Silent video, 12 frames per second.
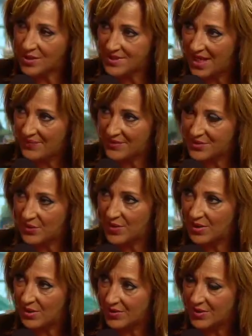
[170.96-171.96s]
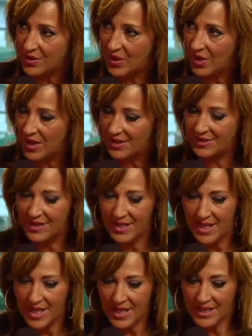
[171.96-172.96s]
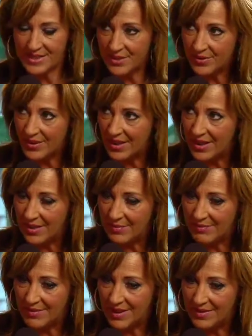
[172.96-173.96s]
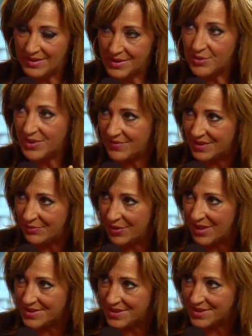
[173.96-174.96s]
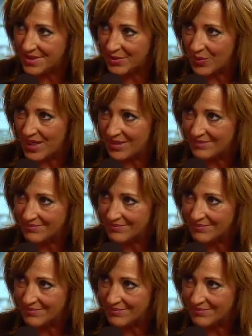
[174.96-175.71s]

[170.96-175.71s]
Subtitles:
walks out the door or they're gone. Is there, there's a grieving process in a way.